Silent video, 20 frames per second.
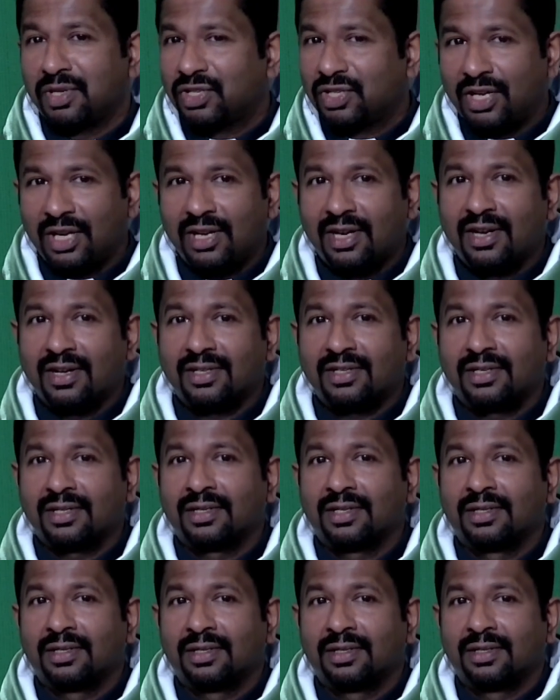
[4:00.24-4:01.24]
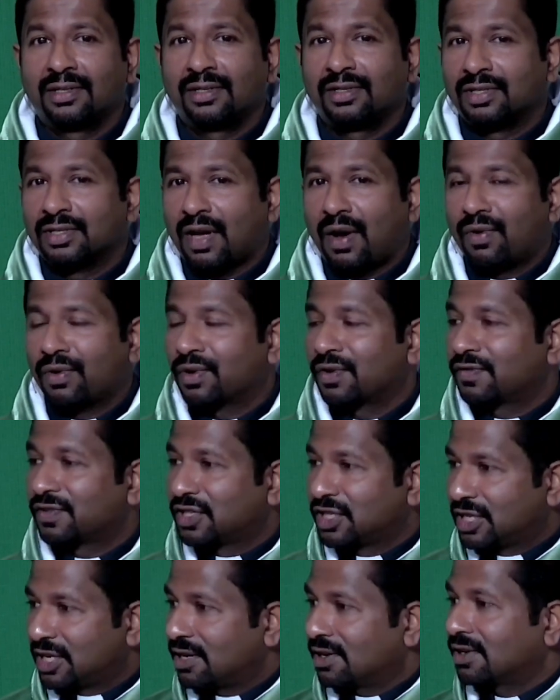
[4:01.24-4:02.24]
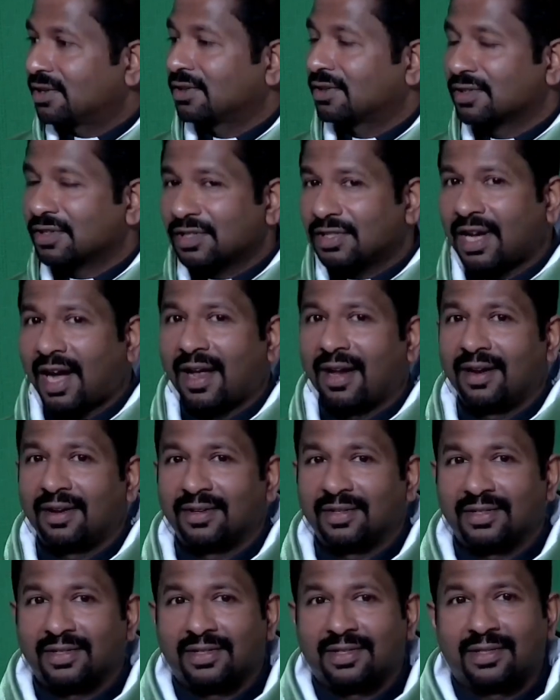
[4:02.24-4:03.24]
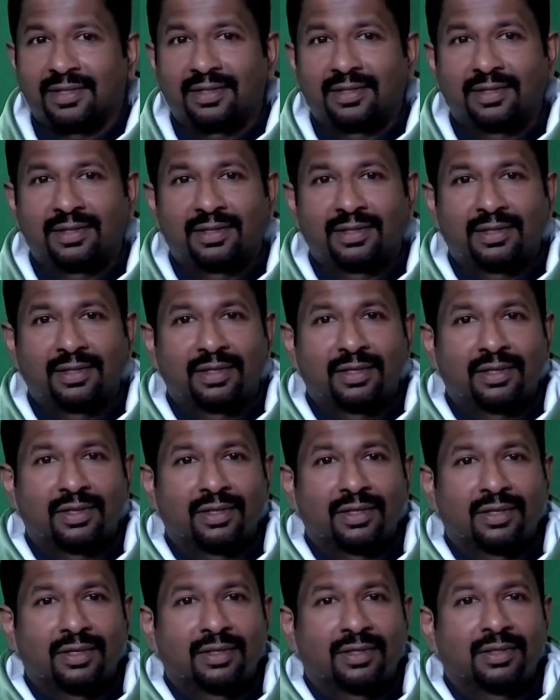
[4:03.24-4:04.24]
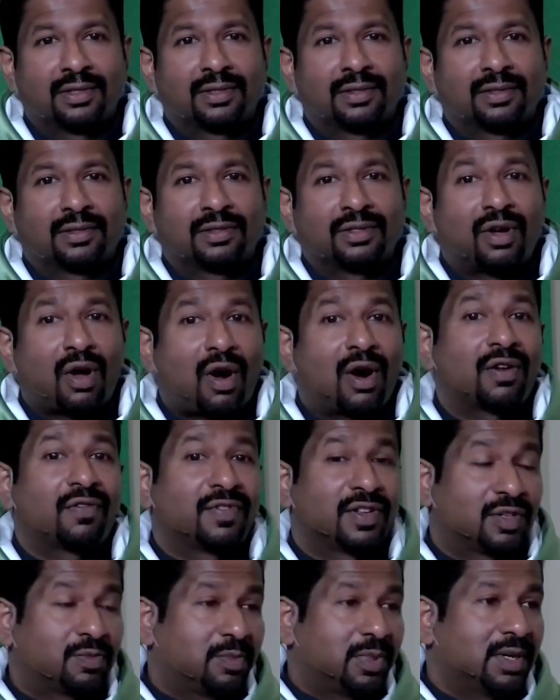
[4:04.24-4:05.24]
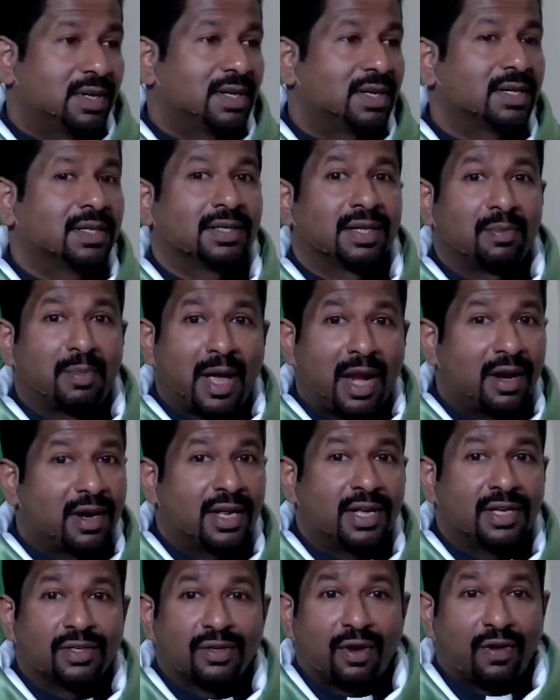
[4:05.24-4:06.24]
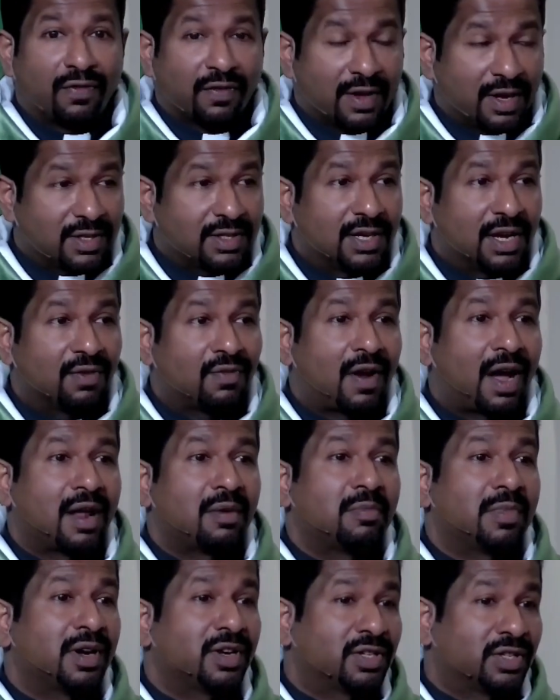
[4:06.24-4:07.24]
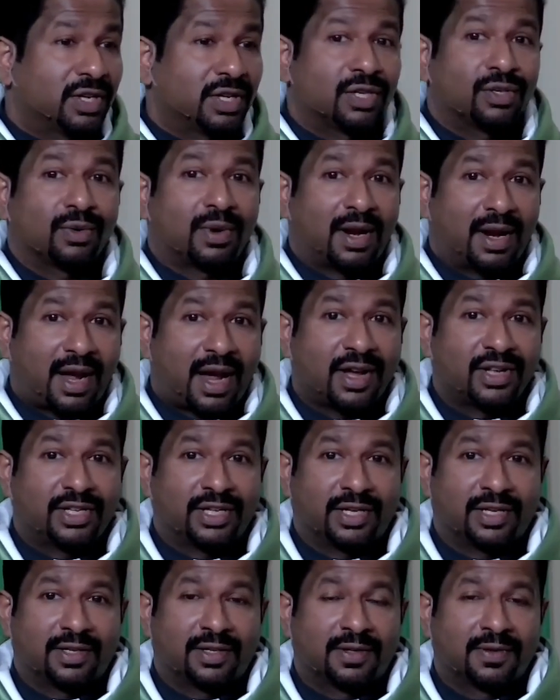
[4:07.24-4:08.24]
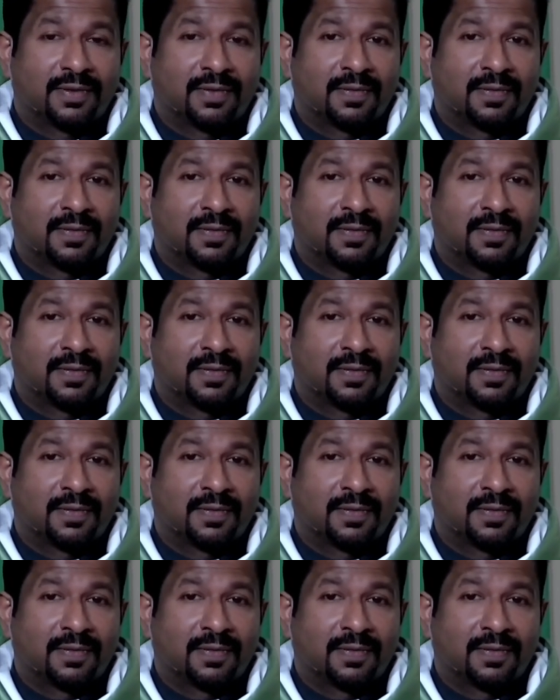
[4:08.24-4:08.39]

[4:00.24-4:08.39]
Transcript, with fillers: mysterious sound of sheer silence. God whispered the melodies of his divine mercy to Elijah